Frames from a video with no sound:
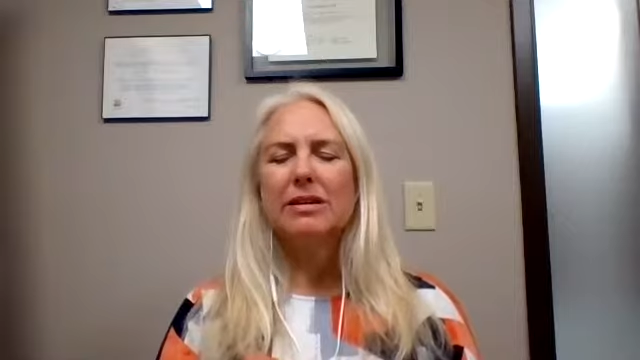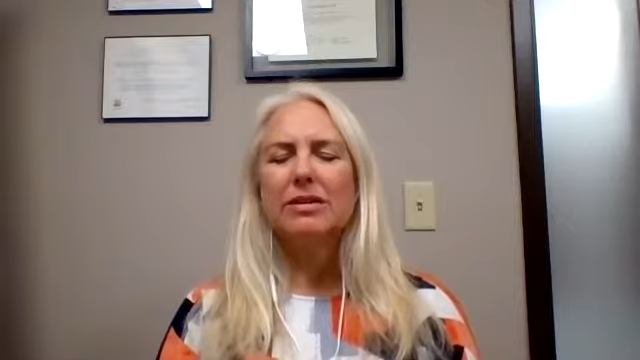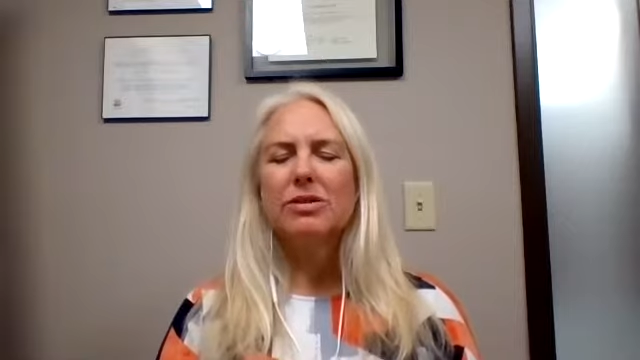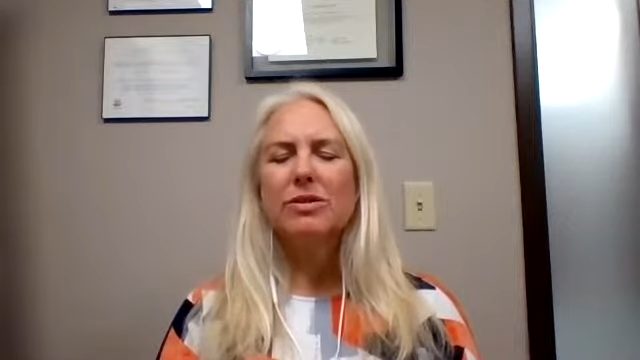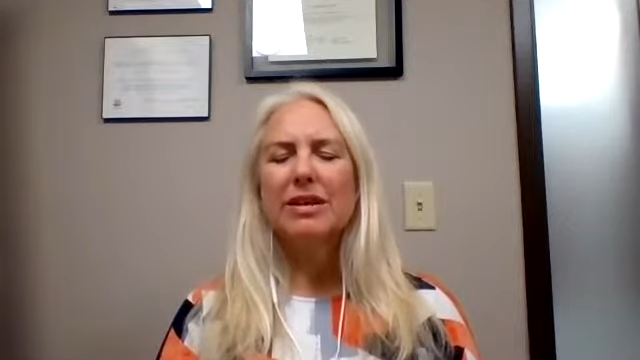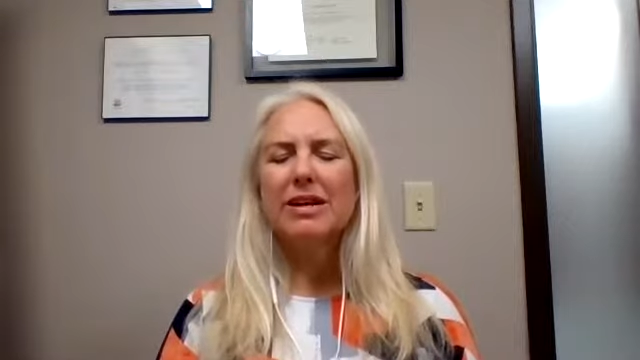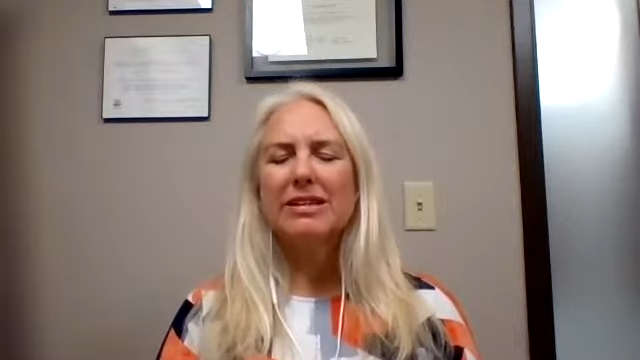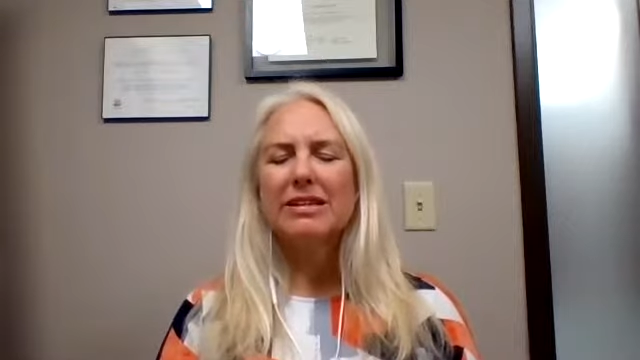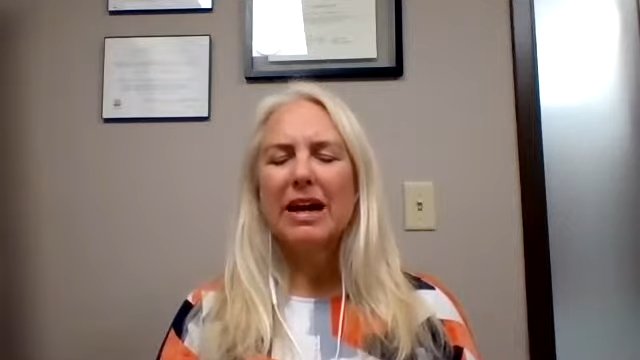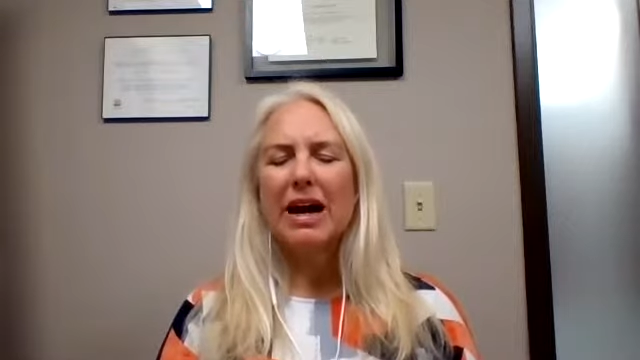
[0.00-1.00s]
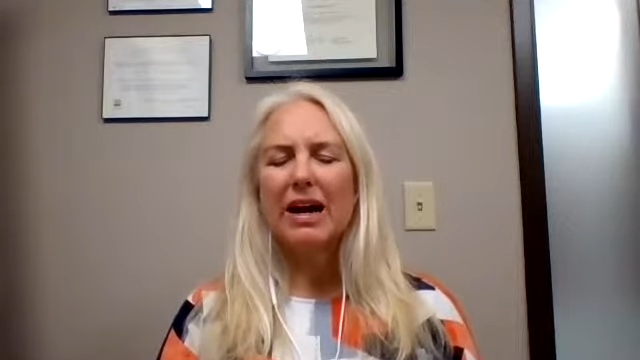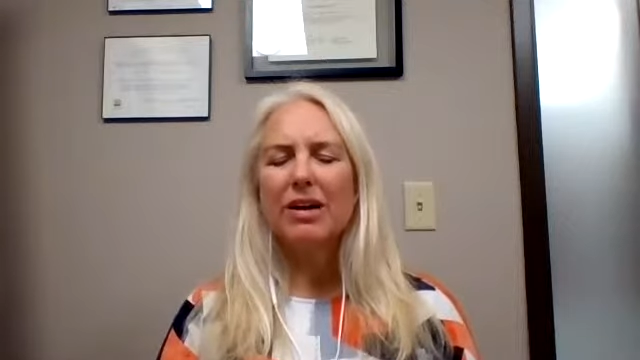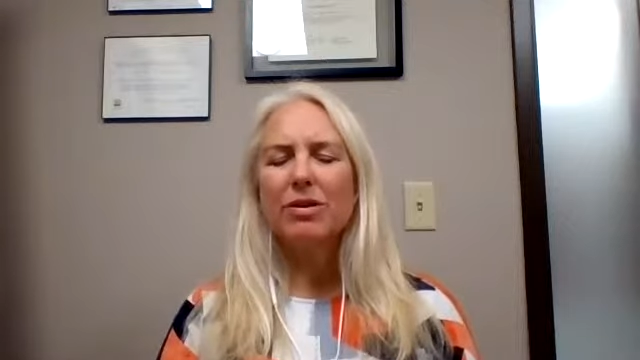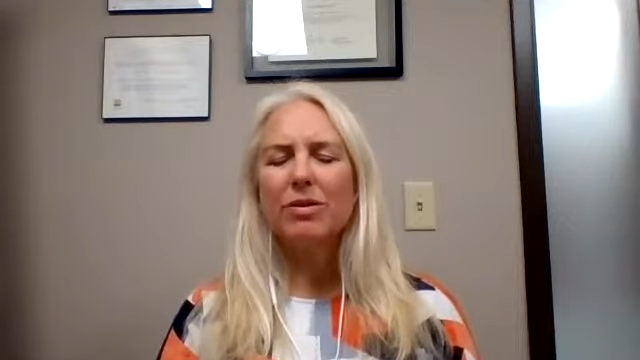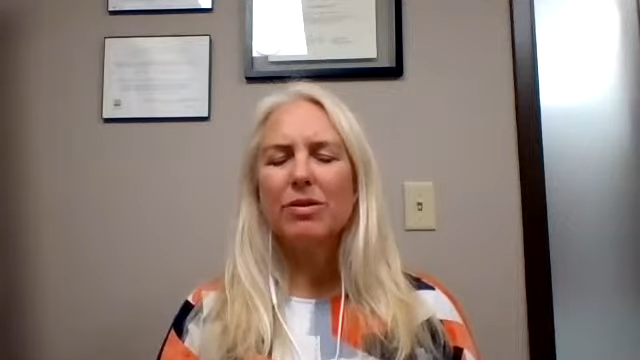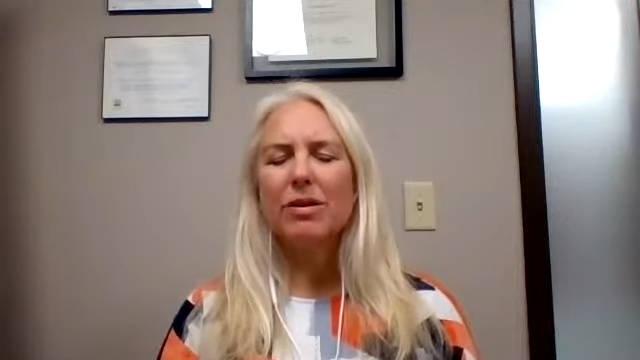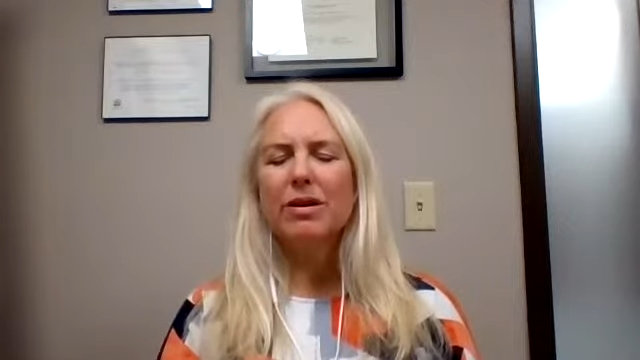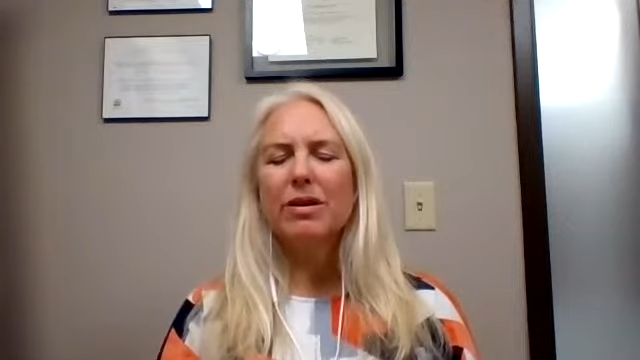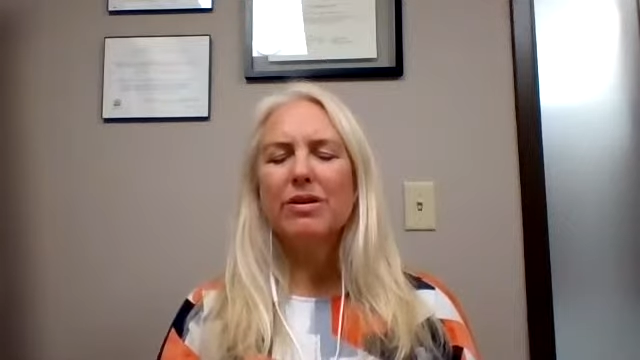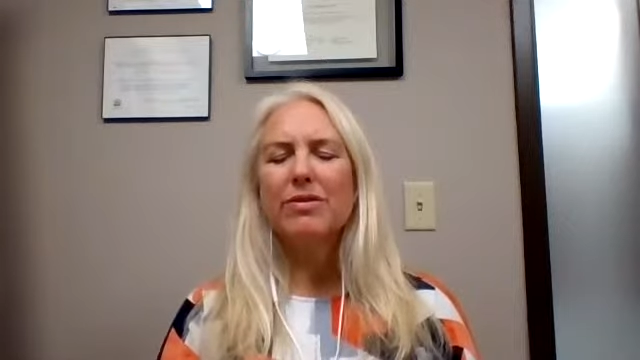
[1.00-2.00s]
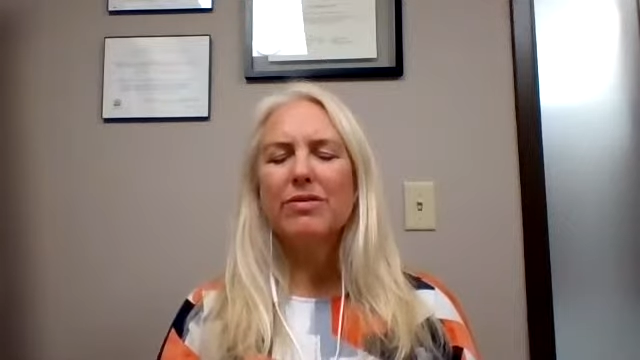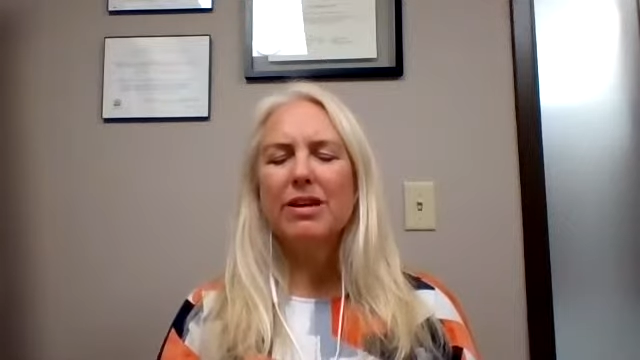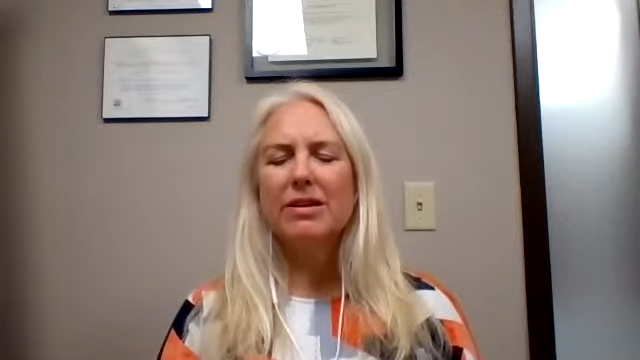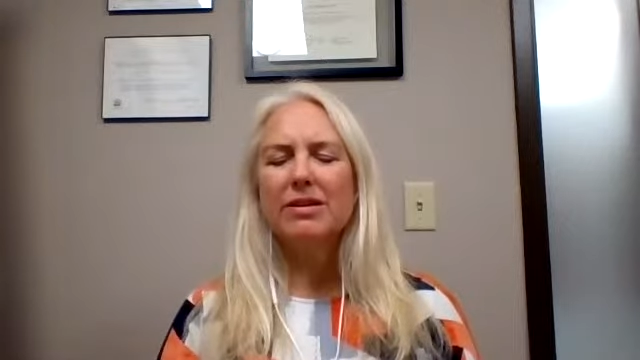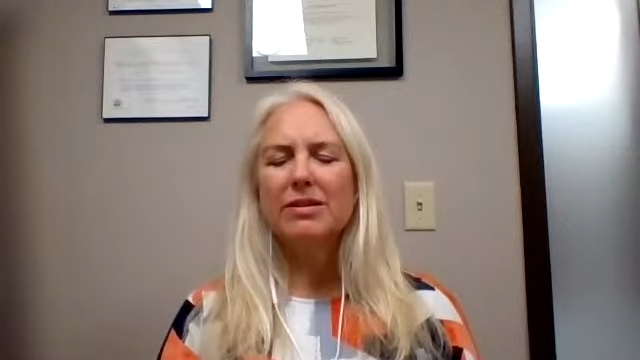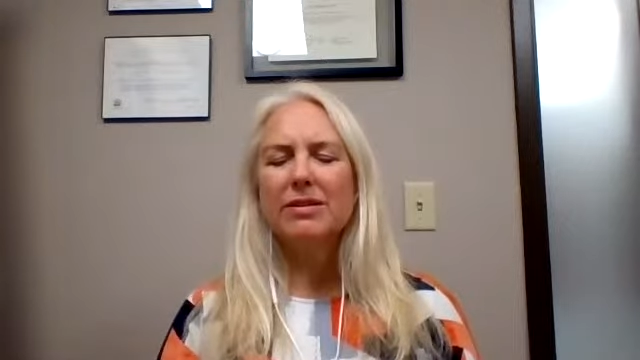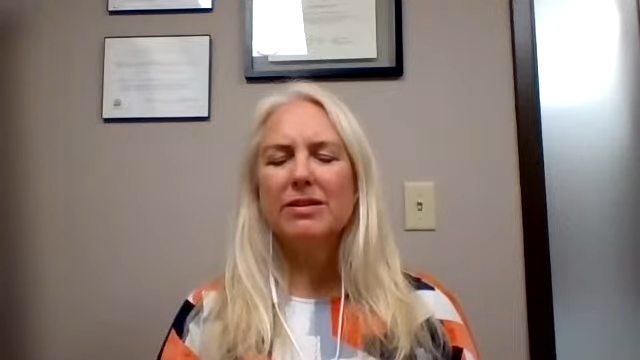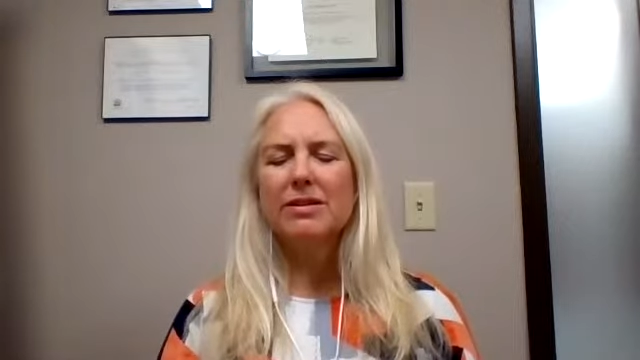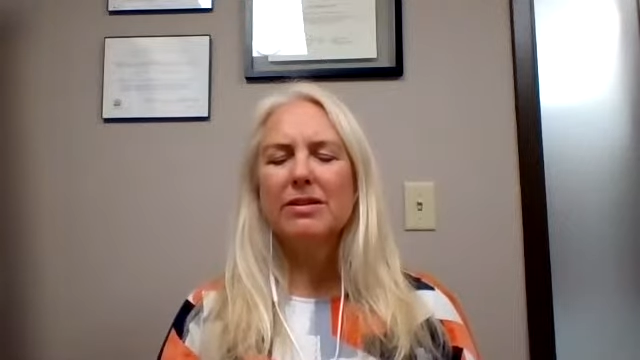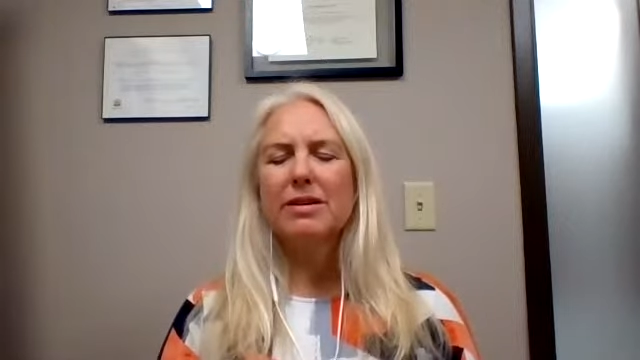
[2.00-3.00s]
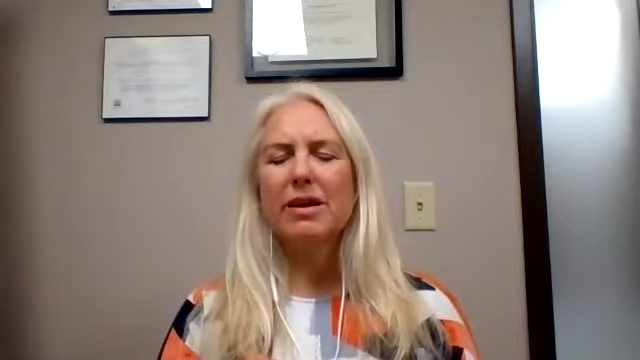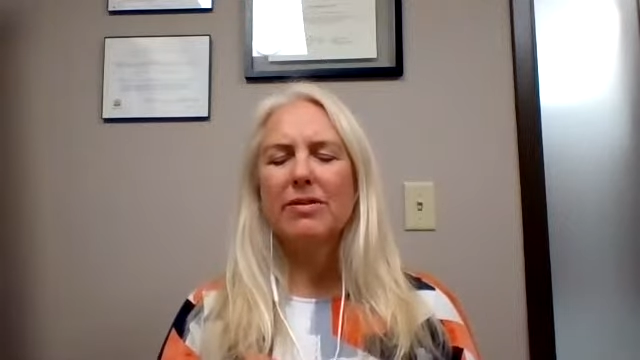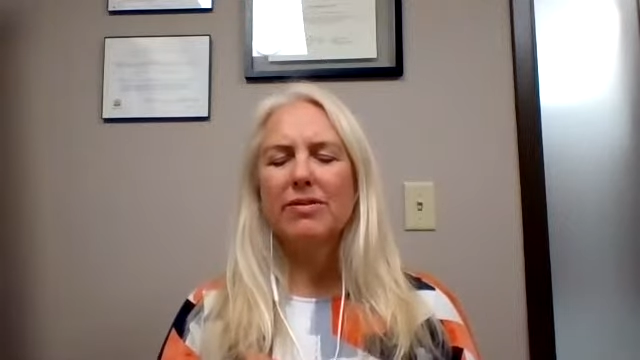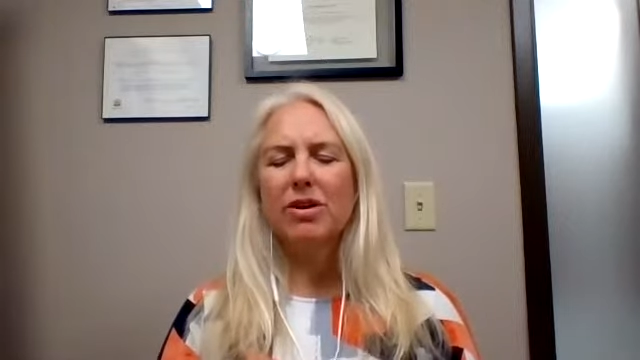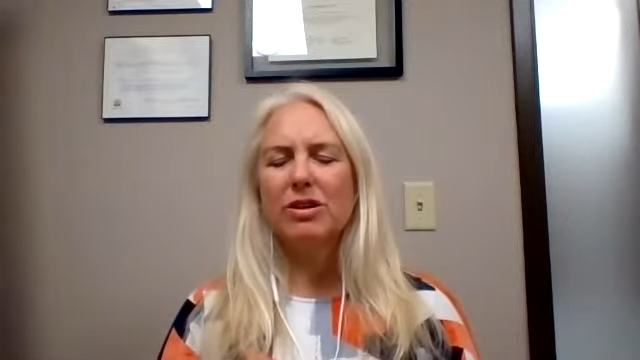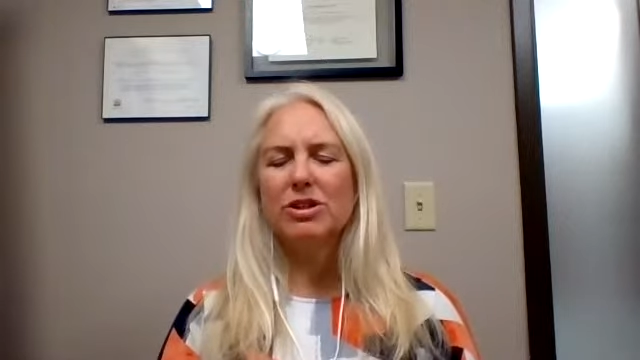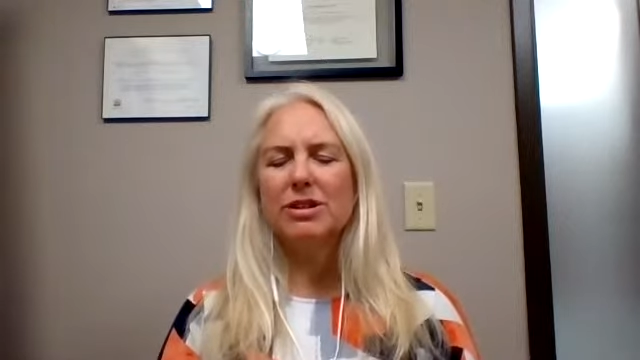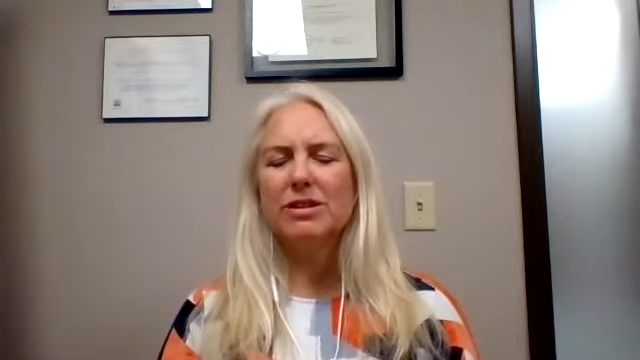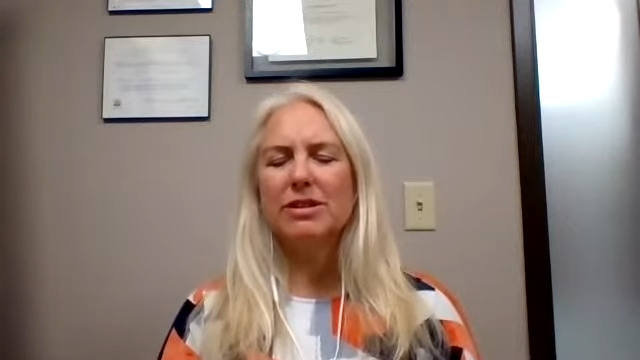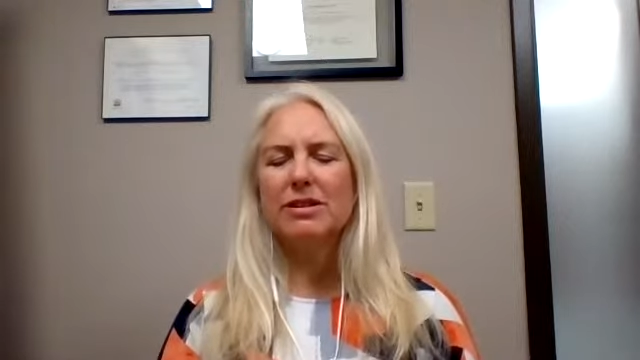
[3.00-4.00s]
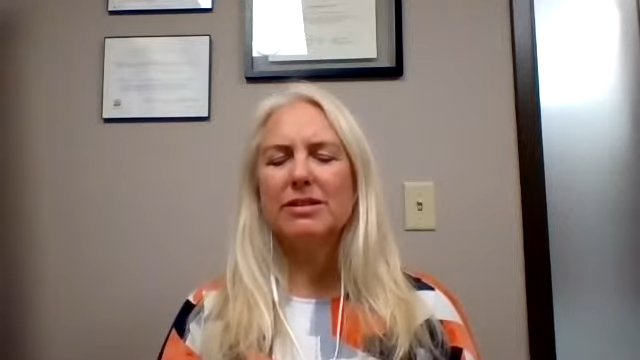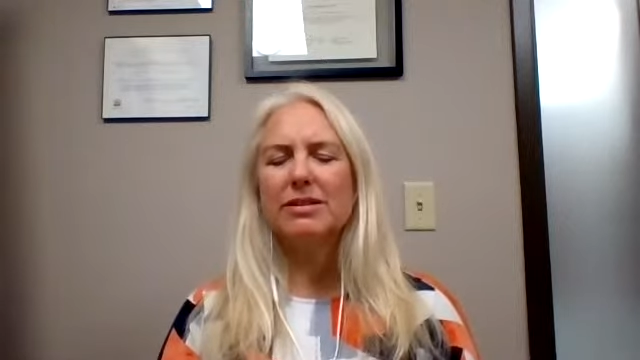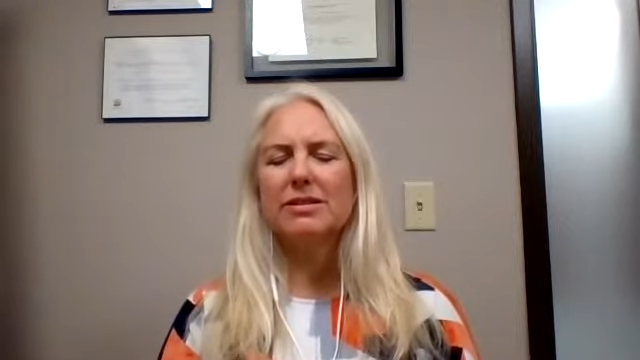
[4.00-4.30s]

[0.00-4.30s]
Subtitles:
to the entire field of consciousness.